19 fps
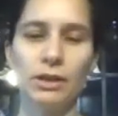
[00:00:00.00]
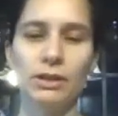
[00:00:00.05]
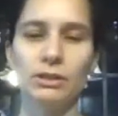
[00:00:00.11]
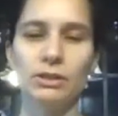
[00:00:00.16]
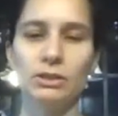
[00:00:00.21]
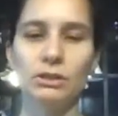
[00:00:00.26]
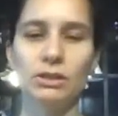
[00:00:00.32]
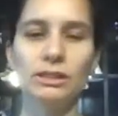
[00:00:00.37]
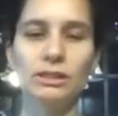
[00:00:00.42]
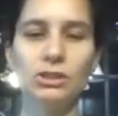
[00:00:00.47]

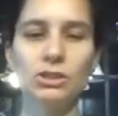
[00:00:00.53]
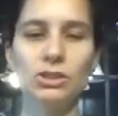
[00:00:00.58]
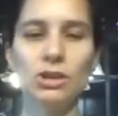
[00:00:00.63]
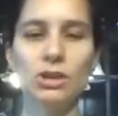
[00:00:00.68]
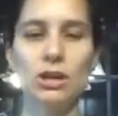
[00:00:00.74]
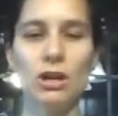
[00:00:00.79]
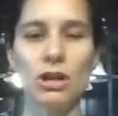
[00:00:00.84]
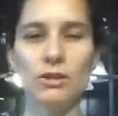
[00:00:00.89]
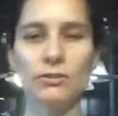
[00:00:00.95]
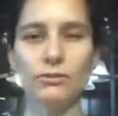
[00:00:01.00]
So let's start
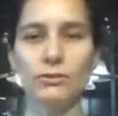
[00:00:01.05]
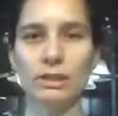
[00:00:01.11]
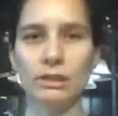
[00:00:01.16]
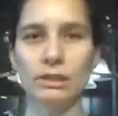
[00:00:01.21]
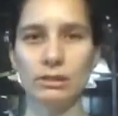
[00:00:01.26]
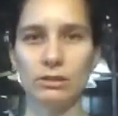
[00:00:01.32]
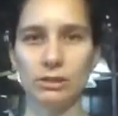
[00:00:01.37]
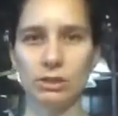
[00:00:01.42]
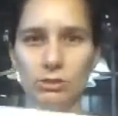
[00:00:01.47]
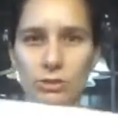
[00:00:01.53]
off with
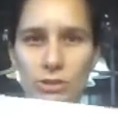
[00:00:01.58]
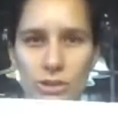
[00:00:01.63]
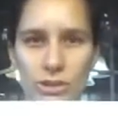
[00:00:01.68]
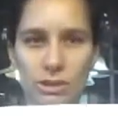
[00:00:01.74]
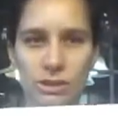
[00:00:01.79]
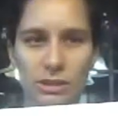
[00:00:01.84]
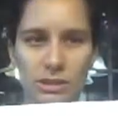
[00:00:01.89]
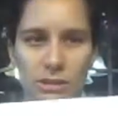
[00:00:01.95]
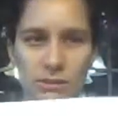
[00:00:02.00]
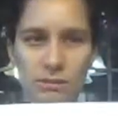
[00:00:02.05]
just
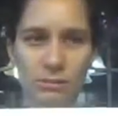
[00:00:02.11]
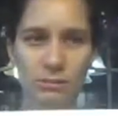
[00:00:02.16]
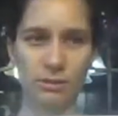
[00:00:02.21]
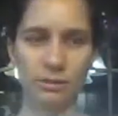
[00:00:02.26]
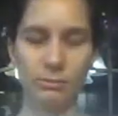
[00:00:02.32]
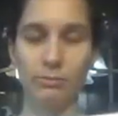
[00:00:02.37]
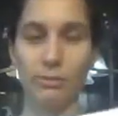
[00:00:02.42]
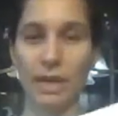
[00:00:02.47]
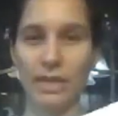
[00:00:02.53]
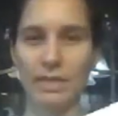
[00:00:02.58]

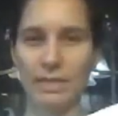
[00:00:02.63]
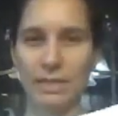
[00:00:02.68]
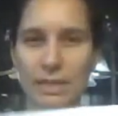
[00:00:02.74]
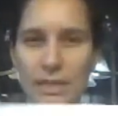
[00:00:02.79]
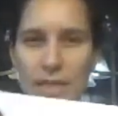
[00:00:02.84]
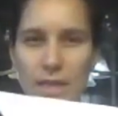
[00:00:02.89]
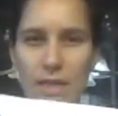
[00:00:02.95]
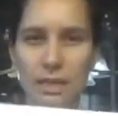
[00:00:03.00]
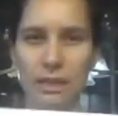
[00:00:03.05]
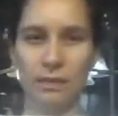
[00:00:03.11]
basic
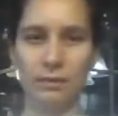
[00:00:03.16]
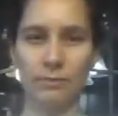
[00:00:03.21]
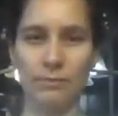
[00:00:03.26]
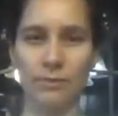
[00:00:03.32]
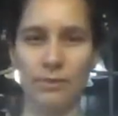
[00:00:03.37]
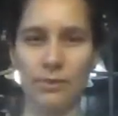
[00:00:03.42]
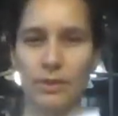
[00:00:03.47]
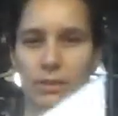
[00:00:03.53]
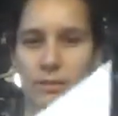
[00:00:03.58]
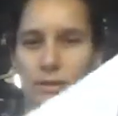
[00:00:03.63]

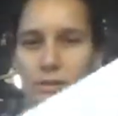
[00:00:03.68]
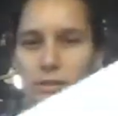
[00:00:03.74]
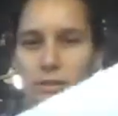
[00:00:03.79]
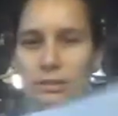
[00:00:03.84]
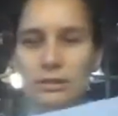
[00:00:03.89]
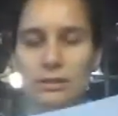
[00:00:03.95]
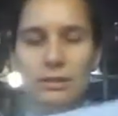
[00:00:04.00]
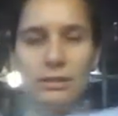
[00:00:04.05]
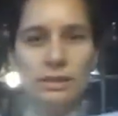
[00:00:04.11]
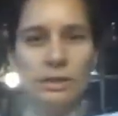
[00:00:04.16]

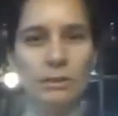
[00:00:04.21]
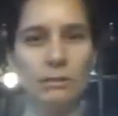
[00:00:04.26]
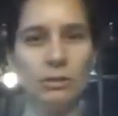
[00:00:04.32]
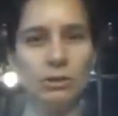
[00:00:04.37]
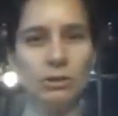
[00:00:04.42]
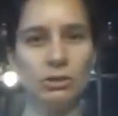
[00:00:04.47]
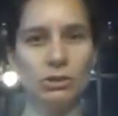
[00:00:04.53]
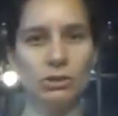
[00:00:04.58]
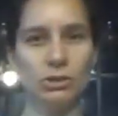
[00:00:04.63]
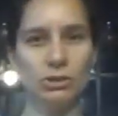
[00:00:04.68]
double
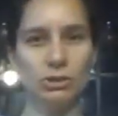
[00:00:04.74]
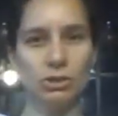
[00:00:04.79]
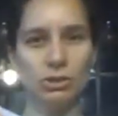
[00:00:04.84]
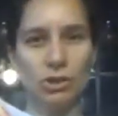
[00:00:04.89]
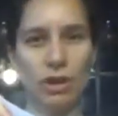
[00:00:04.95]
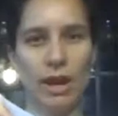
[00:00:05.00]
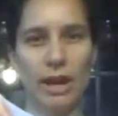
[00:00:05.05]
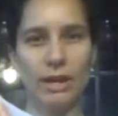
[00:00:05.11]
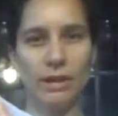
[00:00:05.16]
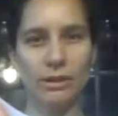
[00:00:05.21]

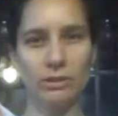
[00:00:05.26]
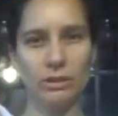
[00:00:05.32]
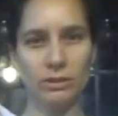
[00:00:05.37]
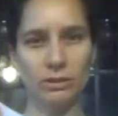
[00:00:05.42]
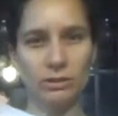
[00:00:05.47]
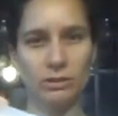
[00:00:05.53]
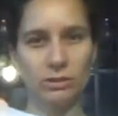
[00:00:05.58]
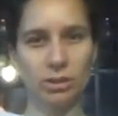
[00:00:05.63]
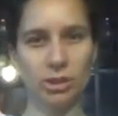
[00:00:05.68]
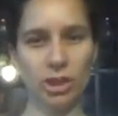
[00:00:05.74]
triangle
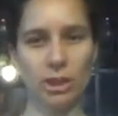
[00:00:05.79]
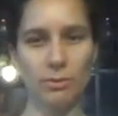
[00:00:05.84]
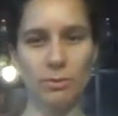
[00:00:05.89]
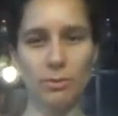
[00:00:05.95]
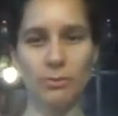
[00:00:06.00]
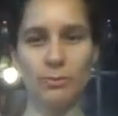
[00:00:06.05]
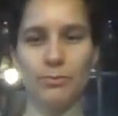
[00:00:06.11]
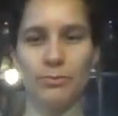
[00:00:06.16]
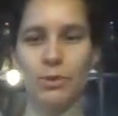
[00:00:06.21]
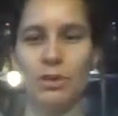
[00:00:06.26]
shape.
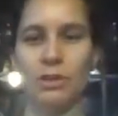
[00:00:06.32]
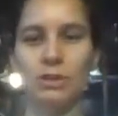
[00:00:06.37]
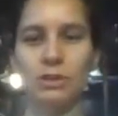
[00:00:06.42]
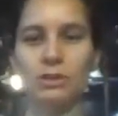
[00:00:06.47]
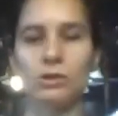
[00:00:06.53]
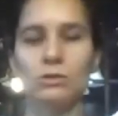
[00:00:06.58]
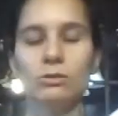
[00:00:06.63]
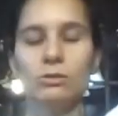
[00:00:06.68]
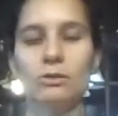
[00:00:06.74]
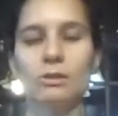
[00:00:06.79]

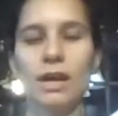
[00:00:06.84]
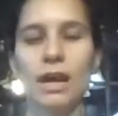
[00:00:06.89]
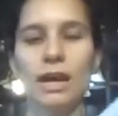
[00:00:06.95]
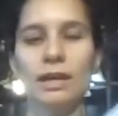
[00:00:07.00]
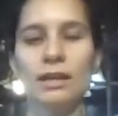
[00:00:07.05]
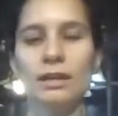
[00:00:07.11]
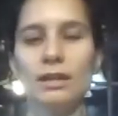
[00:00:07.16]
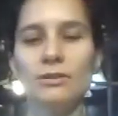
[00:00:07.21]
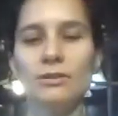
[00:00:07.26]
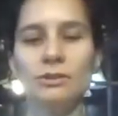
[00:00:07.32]
So I
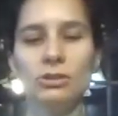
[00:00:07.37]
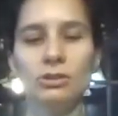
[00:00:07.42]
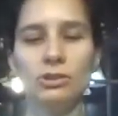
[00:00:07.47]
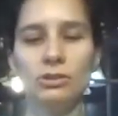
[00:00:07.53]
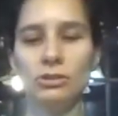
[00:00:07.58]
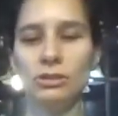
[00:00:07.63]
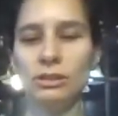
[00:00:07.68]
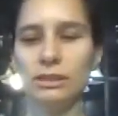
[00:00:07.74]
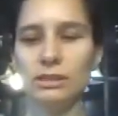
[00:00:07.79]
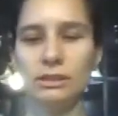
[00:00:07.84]
love to do
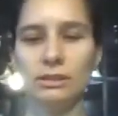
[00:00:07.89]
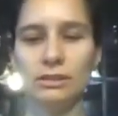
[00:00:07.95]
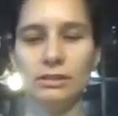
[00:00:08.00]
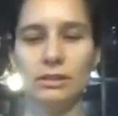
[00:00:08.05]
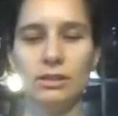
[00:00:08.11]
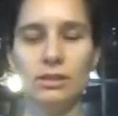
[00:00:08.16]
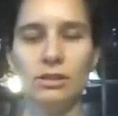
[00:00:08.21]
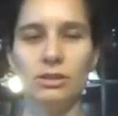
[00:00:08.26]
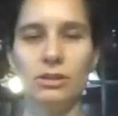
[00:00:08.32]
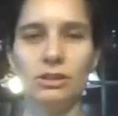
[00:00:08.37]
this.
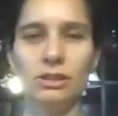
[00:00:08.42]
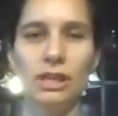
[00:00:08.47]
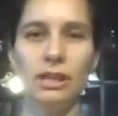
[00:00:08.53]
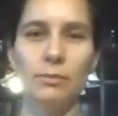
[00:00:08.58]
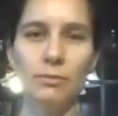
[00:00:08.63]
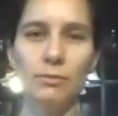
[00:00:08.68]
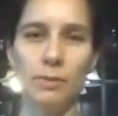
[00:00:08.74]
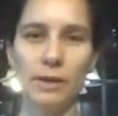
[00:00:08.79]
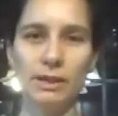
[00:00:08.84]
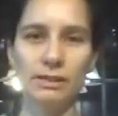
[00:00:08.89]
You take a
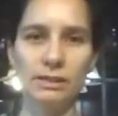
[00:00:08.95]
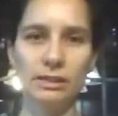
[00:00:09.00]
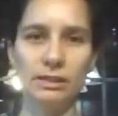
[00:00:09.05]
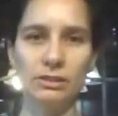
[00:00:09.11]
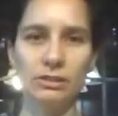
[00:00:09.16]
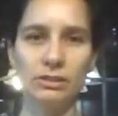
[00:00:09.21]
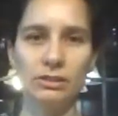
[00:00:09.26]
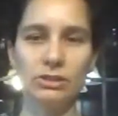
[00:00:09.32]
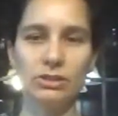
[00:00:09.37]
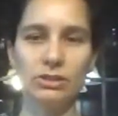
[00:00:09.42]
pair of
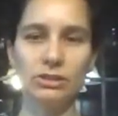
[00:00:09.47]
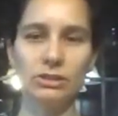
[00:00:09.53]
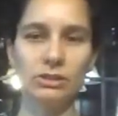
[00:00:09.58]
scissors.